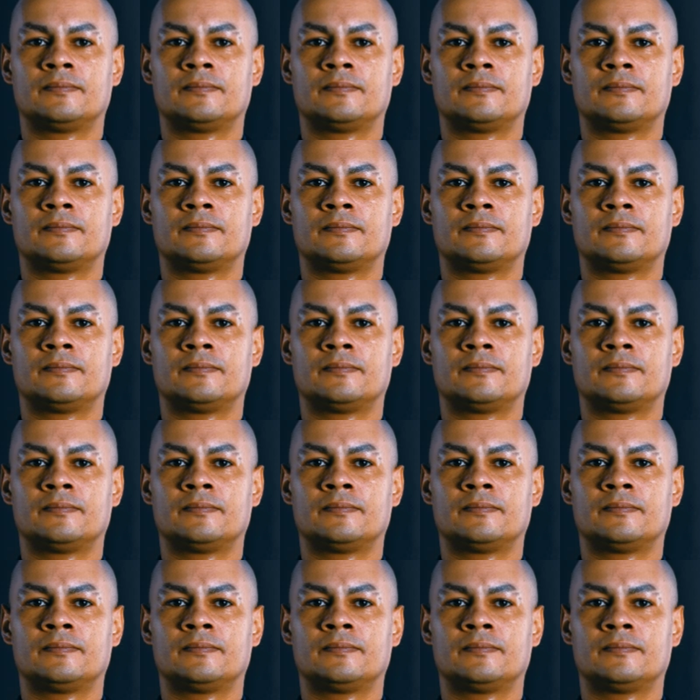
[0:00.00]

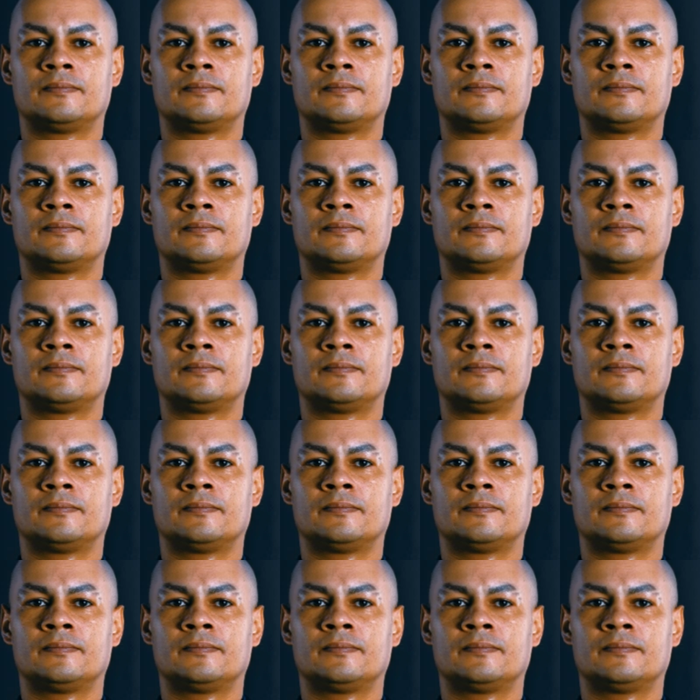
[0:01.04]

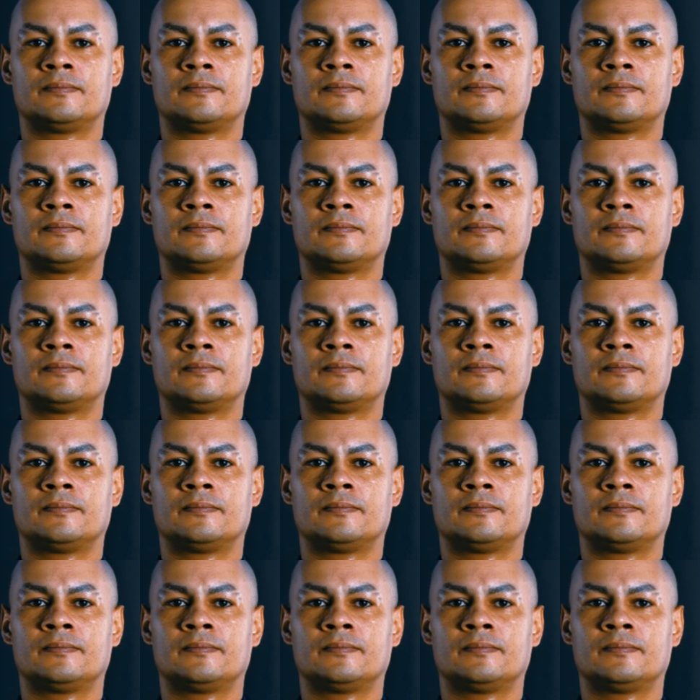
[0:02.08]

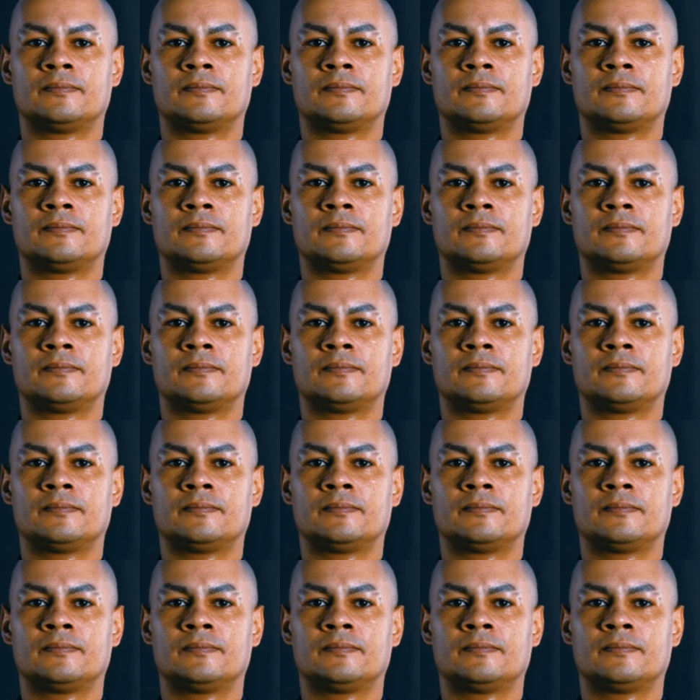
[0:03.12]
(no lip movement)